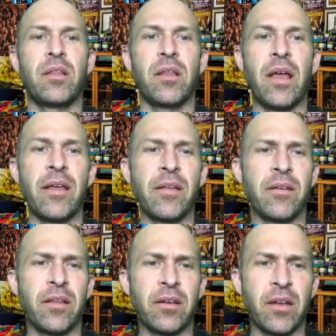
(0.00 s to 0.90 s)
and
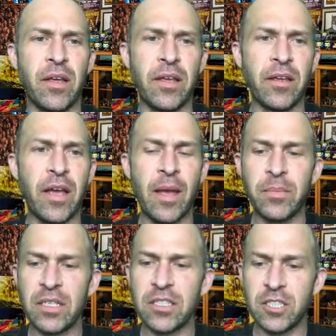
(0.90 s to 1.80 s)
then a
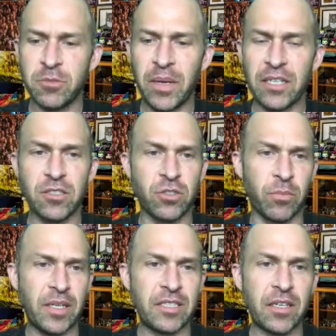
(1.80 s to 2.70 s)
empty space. So
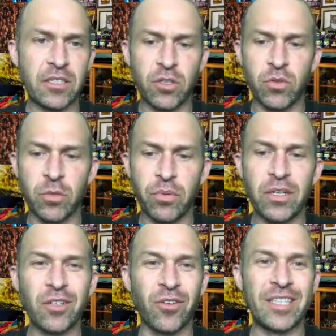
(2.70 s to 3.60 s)
basically it's going to
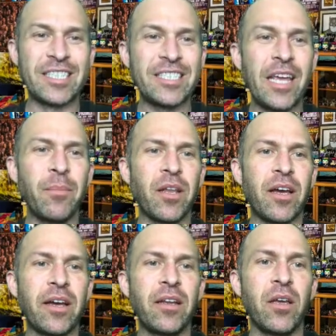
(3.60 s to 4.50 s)
print on the same
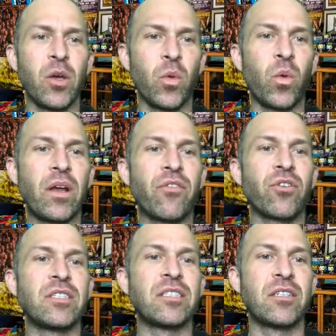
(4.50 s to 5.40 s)
line whatever
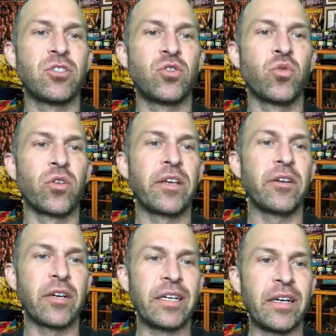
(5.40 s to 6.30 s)
is stored here
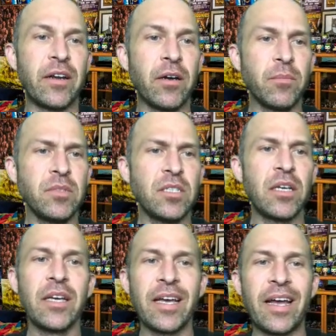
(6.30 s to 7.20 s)
in nums,
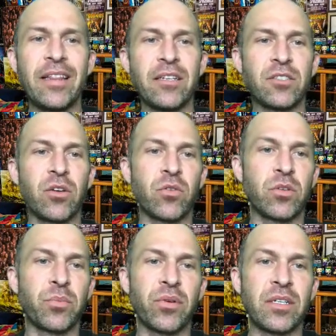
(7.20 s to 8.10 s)
and then it's going to
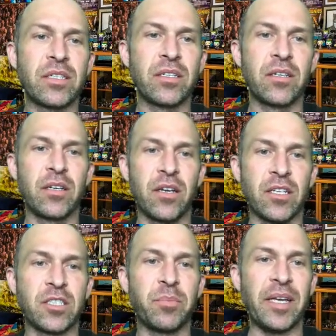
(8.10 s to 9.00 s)
print a
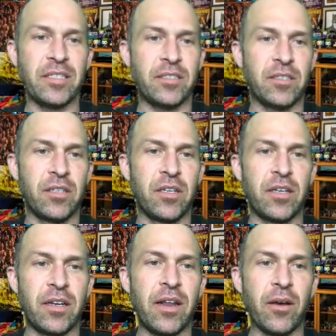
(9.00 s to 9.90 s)
space.
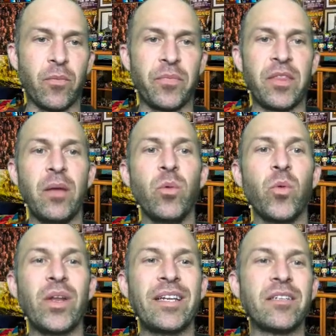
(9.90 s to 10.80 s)
Now, then what we
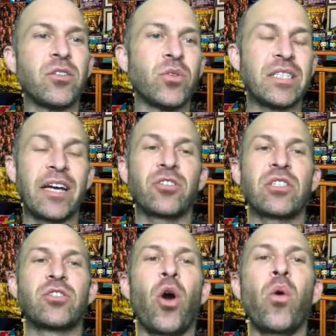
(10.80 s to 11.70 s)
need to do is actually
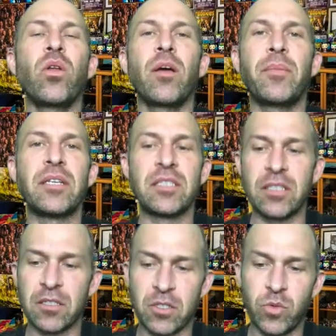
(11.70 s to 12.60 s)
total up these
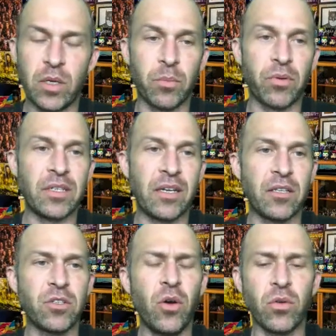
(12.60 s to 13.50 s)
things so we can print out the
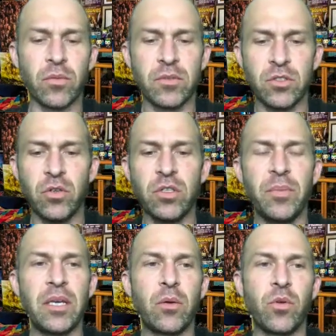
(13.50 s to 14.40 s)
total. So to
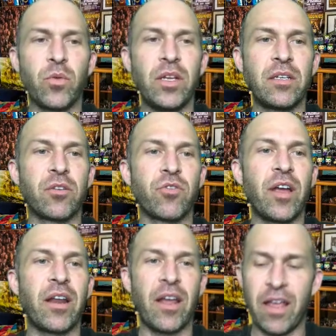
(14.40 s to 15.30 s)
begin with, we need to
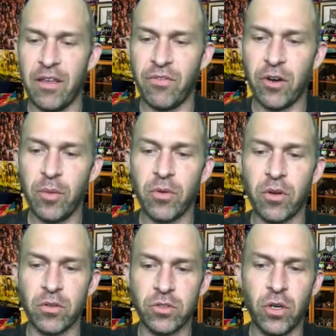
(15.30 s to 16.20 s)
create a variable
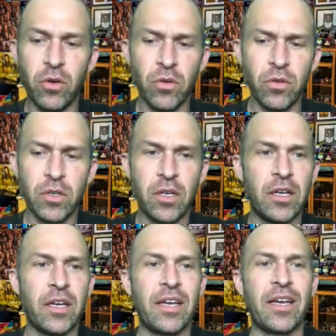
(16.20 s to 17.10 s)
called total
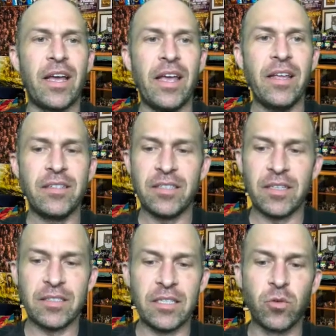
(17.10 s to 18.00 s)
and set
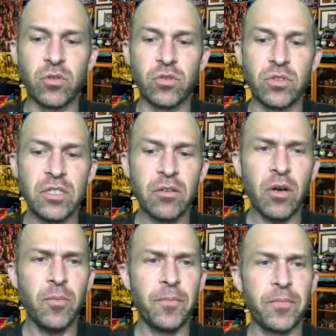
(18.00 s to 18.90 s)
this equal to
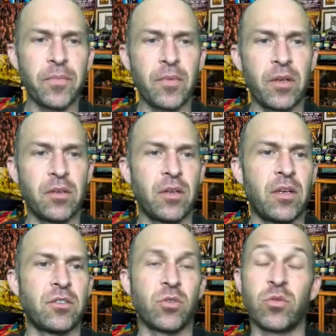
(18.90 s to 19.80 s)
0.
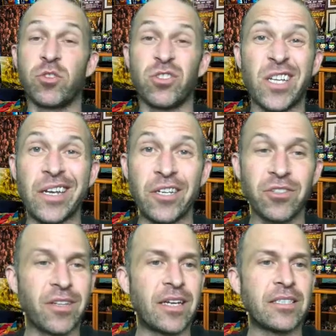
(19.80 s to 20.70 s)
So we're just
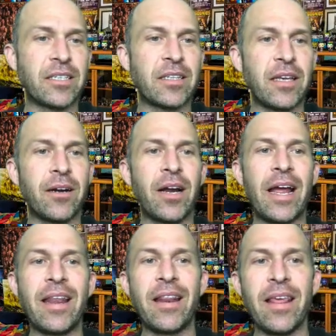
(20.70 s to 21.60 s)
initializing it there.
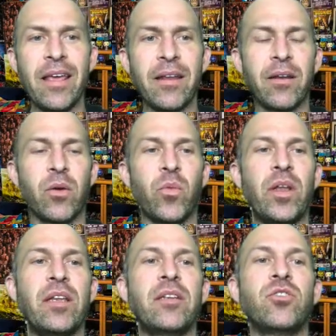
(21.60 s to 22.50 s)
And then we
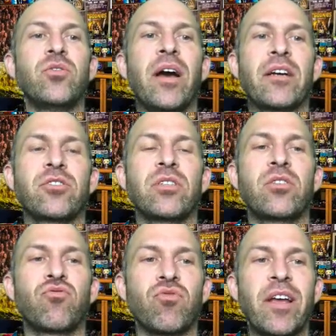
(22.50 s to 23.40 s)
need to actually
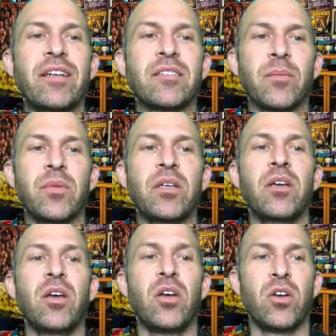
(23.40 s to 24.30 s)
create something
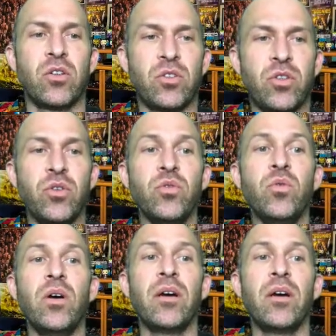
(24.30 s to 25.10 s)
to